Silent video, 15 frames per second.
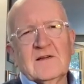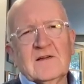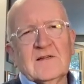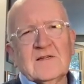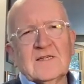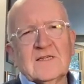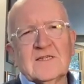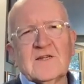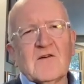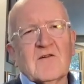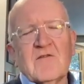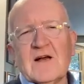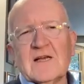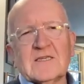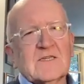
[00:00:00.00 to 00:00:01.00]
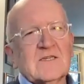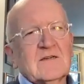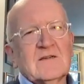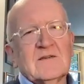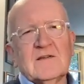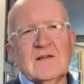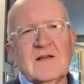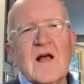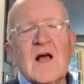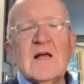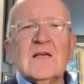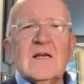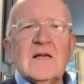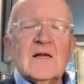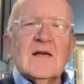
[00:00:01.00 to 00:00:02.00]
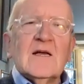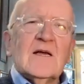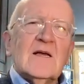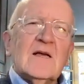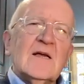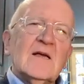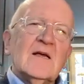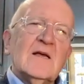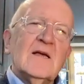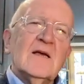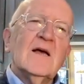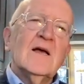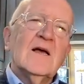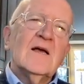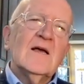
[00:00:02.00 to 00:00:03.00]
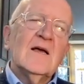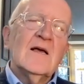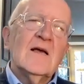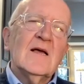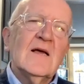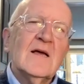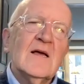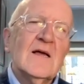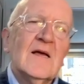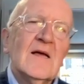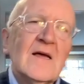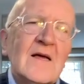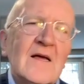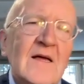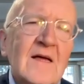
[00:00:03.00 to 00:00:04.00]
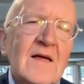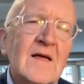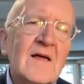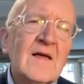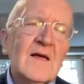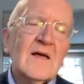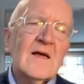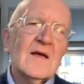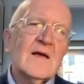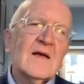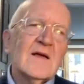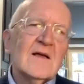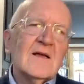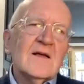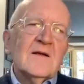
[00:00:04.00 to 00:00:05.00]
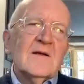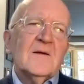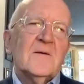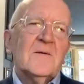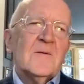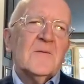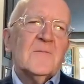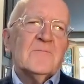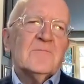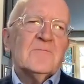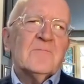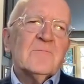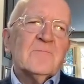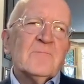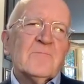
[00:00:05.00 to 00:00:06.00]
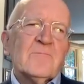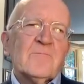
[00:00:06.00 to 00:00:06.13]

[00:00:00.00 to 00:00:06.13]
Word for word: Just it's, no question. It's in everything. Literally, when someone dies, when they pass away,